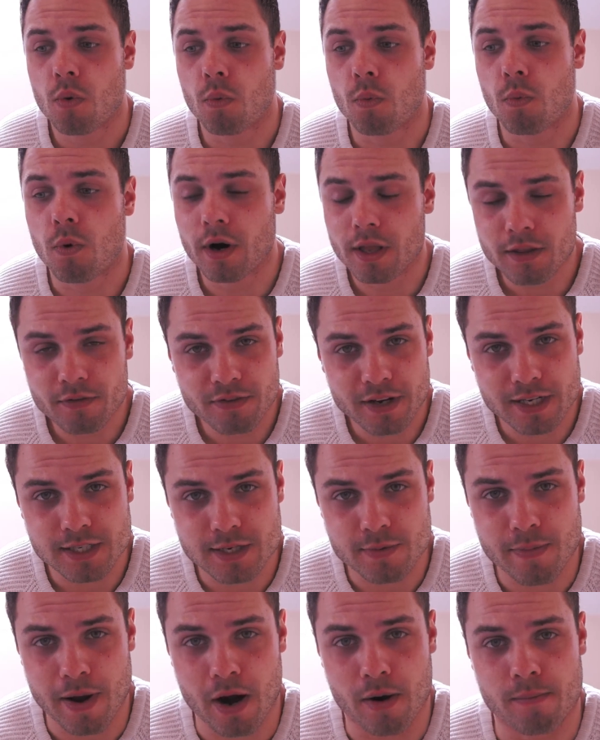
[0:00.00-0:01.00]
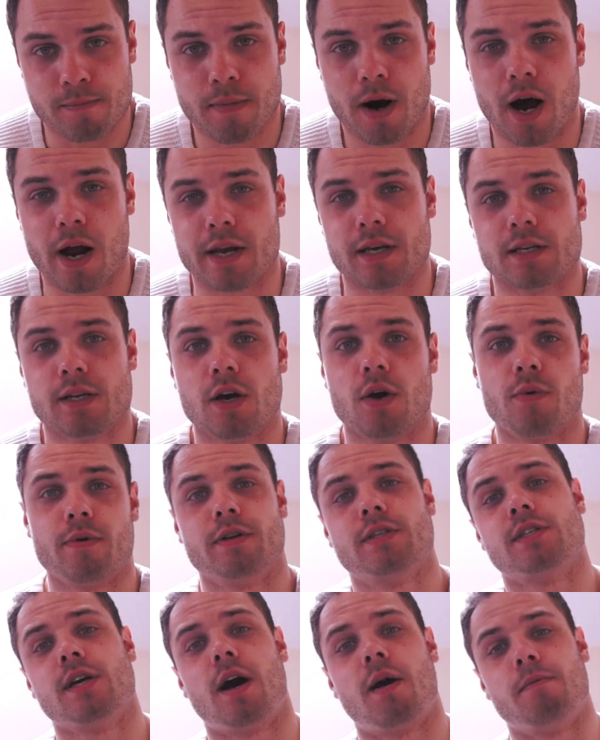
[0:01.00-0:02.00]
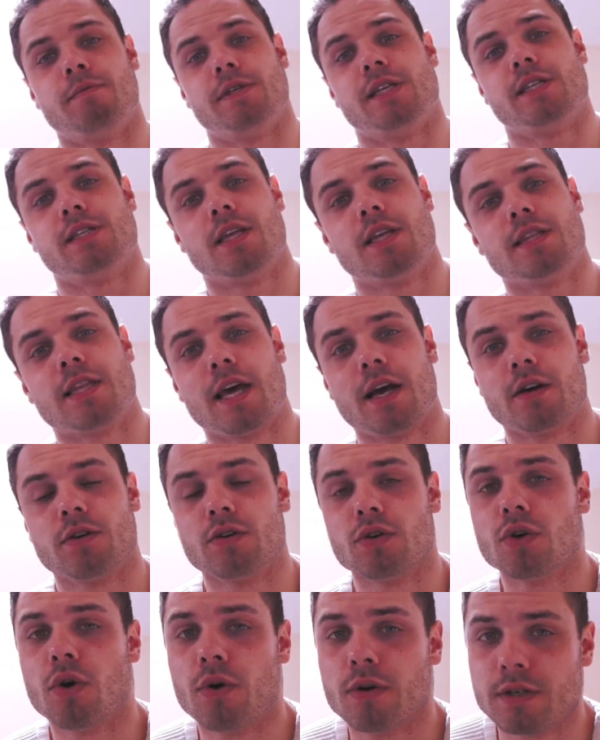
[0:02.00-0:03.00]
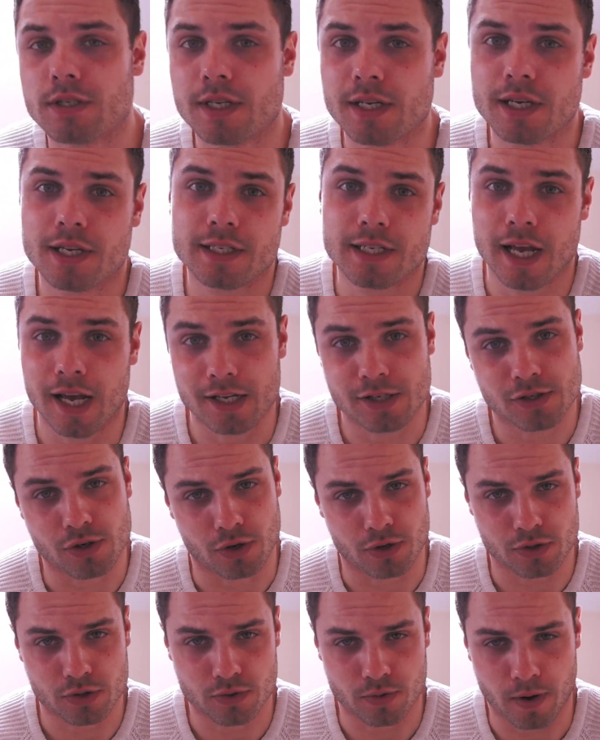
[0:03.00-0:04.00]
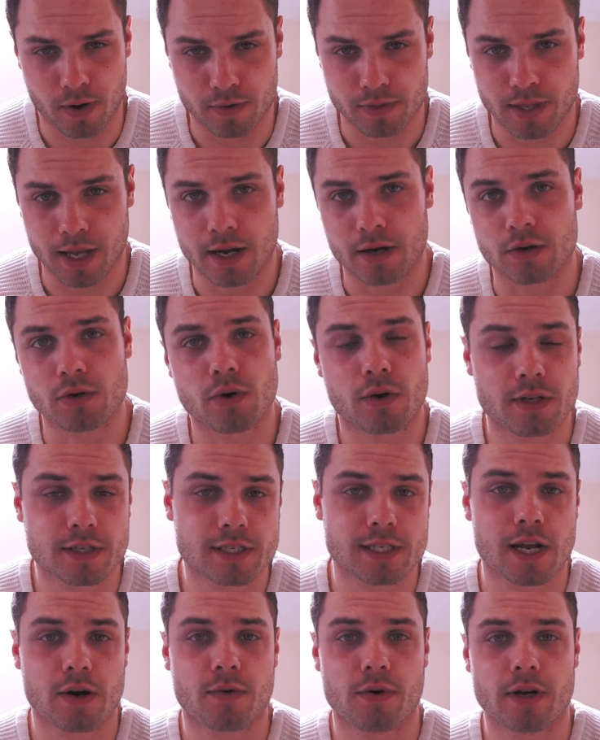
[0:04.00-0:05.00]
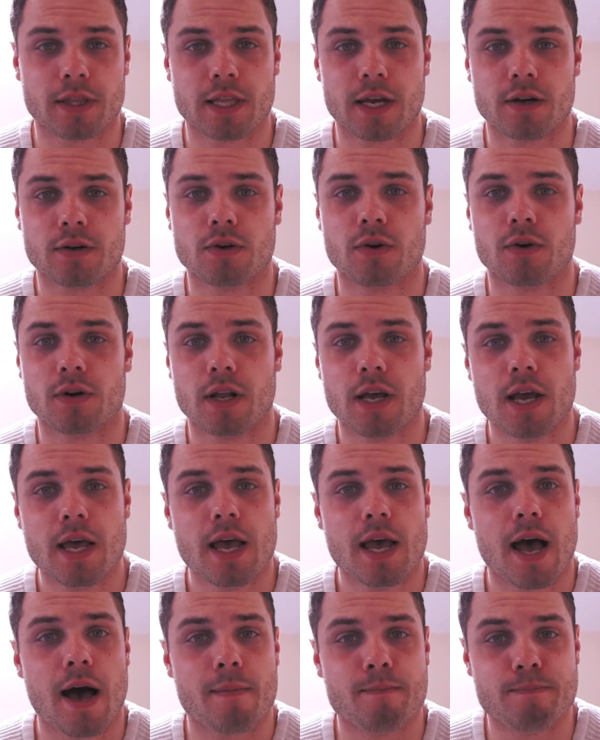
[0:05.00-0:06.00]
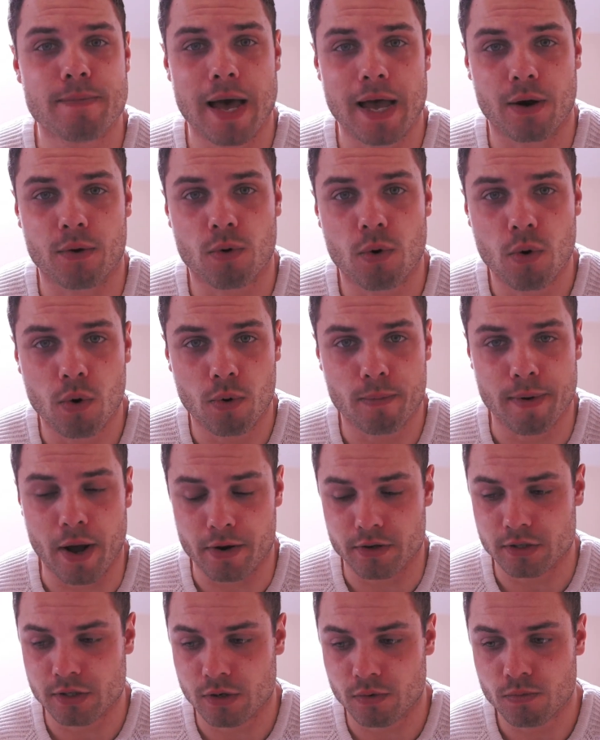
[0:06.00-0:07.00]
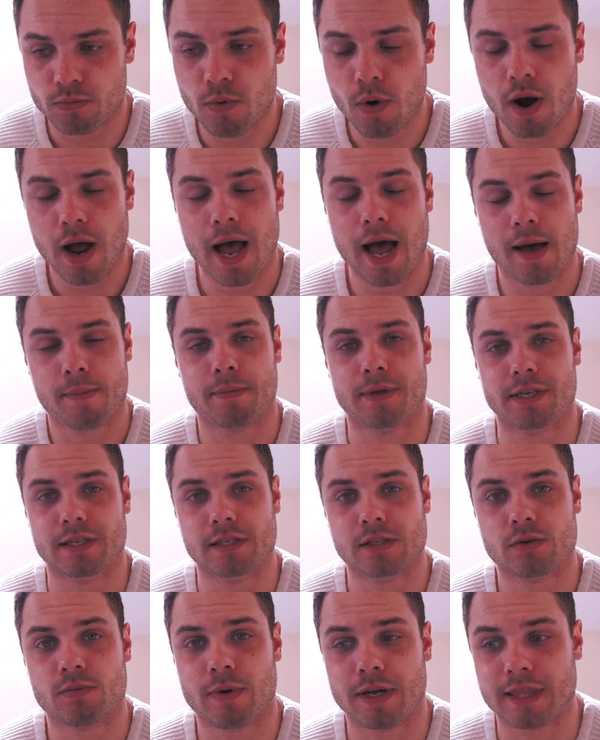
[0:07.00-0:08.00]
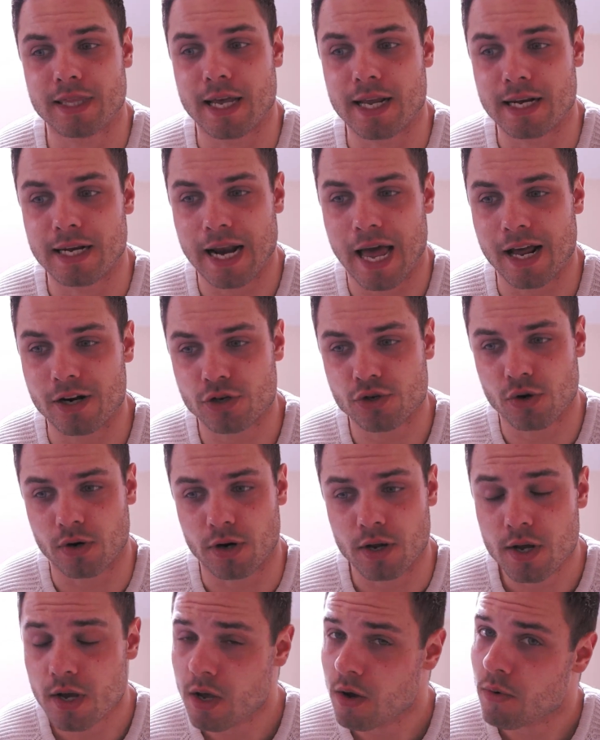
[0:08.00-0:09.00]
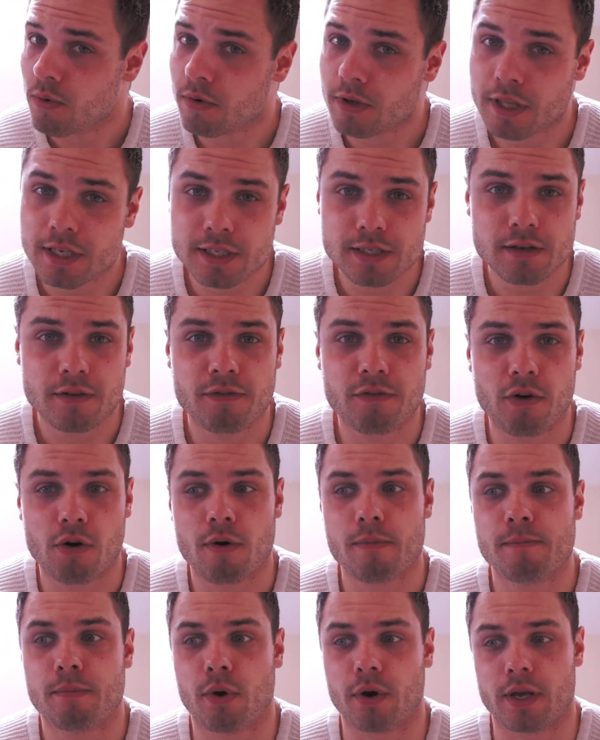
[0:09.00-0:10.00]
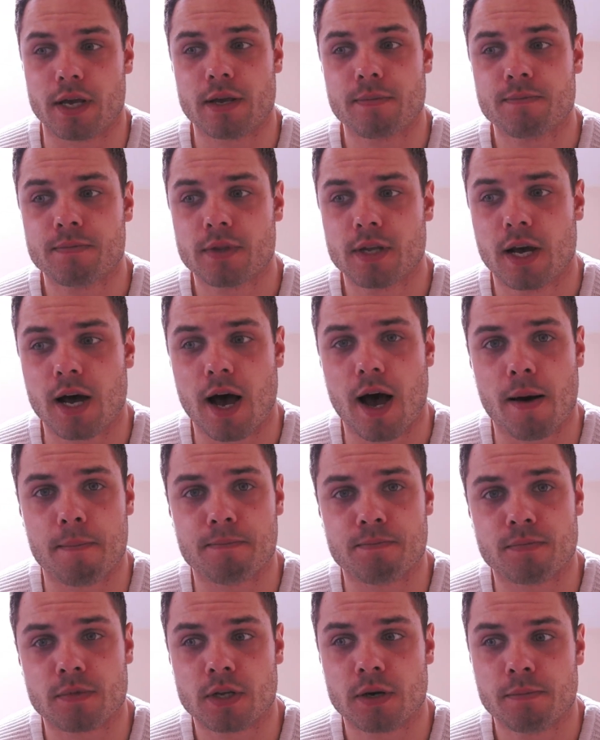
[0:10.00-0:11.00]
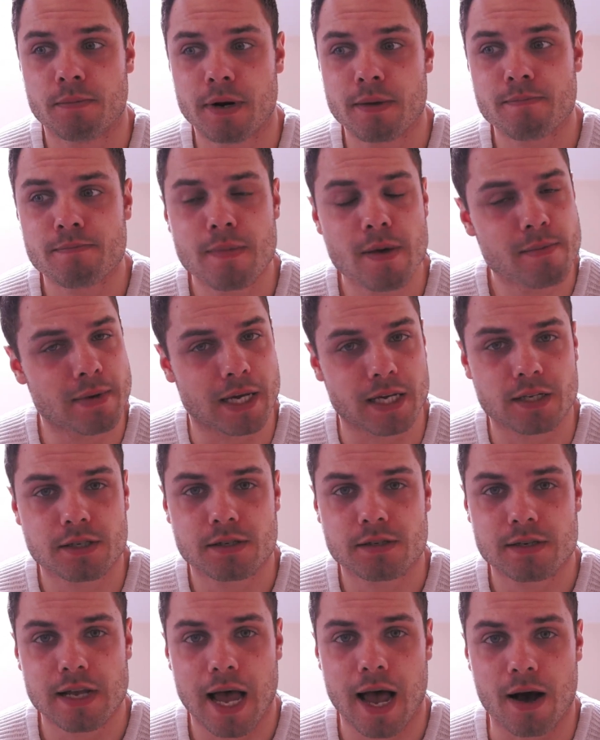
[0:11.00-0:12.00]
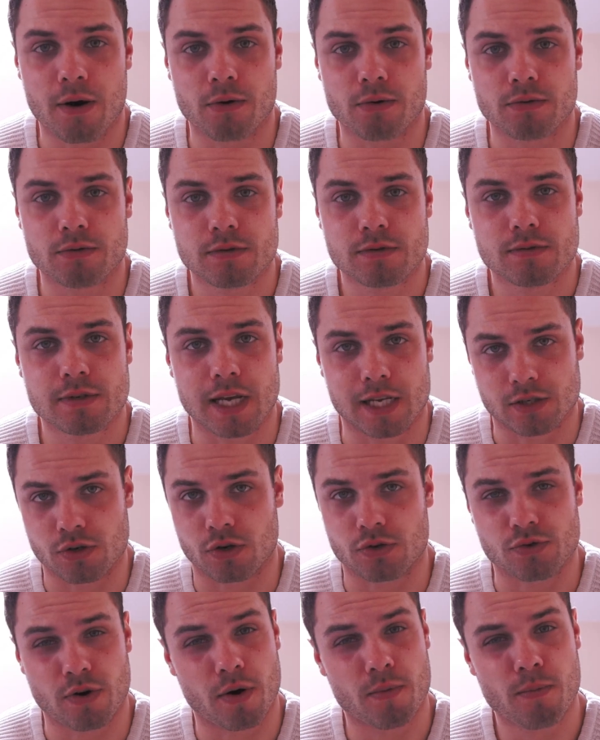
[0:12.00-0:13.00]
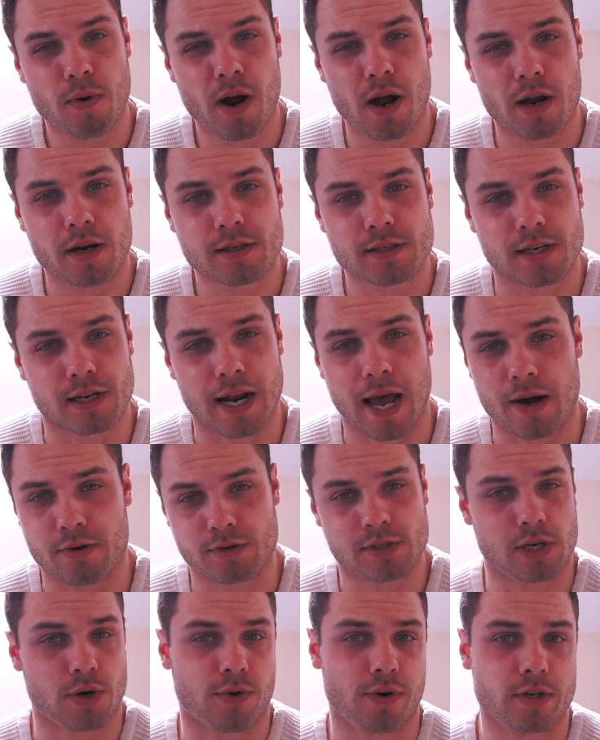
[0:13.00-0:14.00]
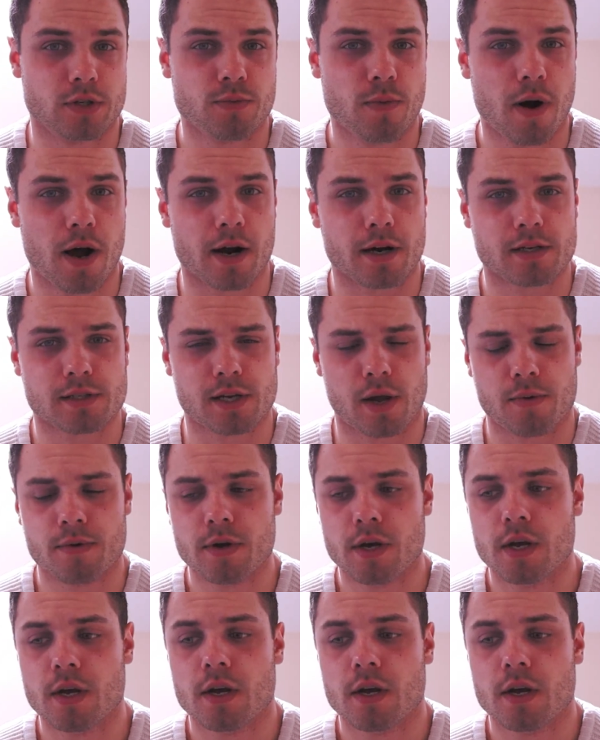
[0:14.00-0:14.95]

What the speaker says: one of the things to bear in mind with SARMs is that they are not testosterone, they are not a steroid, they are not a male hormone. So what happens when they latch on? Well, this is a foreign body, but it mimics how testosterone works and how steroids work. So